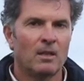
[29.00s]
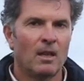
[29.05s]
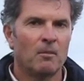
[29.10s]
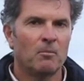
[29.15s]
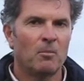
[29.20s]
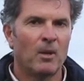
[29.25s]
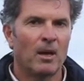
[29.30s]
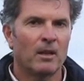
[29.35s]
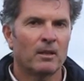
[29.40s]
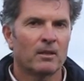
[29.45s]

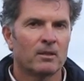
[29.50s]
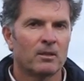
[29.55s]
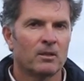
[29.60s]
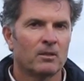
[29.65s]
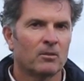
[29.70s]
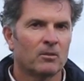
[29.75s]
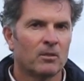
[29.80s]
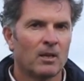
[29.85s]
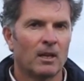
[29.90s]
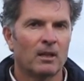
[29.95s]
that balance, and
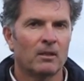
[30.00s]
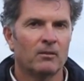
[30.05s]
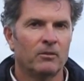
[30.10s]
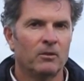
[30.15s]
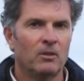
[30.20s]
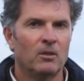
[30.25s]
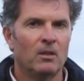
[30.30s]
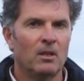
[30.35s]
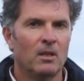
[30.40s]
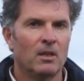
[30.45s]
it'll take a
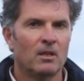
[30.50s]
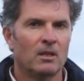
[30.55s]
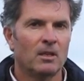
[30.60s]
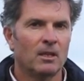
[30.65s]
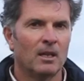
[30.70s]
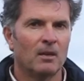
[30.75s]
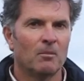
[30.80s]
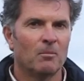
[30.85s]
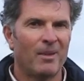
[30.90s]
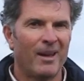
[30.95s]
few years to
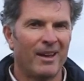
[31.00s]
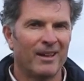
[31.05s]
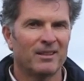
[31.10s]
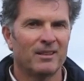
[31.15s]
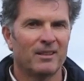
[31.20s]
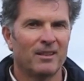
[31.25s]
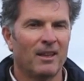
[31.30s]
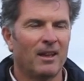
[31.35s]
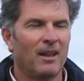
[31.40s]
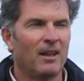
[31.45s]
get back
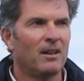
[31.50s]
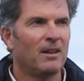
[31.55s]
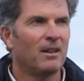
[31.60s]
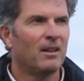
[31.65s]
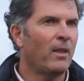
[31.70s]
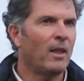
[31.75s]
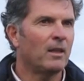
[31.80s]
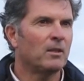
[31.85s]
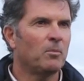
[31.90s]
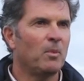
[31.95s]
to that.
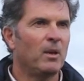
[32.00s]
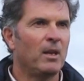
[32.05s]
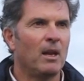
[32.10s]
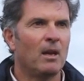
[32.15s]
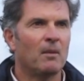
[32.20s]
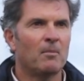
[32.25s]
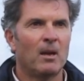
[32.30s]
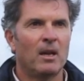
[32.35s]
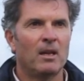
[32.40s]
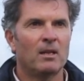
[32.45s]
That's been
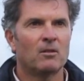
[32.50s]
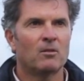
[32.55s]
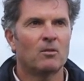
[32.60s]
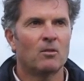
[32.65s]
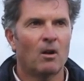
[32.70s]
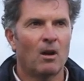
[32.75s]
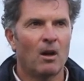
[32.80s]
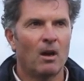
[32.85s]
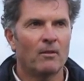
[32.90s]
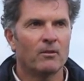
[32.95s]
our main
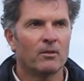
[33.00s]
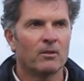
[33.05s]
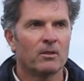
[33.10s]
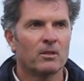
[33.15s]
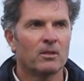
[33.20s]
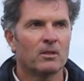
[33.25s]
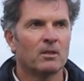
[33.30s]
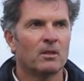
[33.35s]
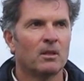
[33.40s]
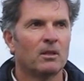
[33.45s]
driver,
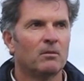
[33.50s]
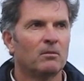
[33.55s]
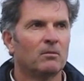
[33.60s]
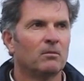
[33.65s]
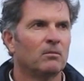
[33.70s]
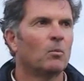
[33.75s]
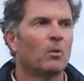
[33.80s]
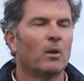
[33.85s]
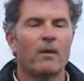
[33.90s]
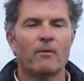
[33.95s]
is that
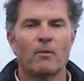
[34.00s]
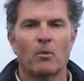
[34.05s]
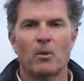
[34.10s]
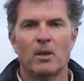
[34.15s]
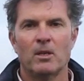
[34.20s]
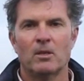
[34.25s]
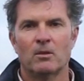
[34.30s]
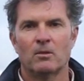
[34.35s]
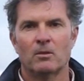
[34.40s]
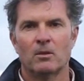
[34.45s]
whatever
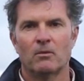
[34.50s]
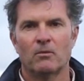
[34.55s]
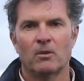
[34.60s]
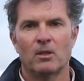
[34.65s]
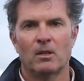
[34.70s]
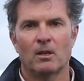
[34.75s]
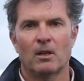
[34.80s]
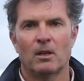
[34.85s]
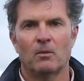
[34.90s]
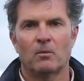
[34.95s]
we do in the
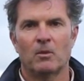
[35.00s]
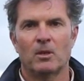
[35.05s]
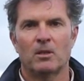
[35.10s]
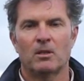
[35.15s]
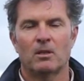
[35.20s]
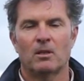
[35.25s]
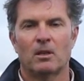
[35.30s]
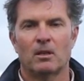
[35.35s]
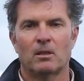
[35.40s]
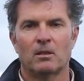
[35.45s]
vineyard, we're
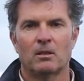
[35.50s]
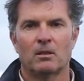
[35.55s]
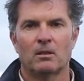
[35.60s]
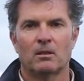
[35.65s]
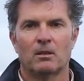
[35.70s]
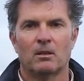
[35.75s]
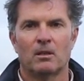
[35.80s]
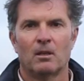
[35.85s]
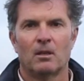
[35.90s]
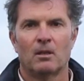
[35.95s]
trying to
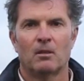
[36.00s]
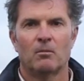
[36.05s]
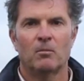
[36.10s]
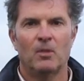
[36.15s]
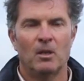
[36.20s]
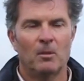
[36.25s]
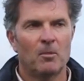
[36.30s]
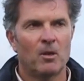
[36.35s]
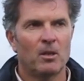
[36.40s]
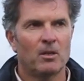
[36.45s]

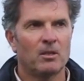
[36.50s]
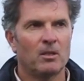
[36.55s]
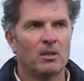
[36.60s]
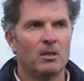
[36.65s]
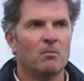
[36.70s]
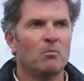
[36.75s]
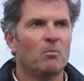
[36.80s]
minimise the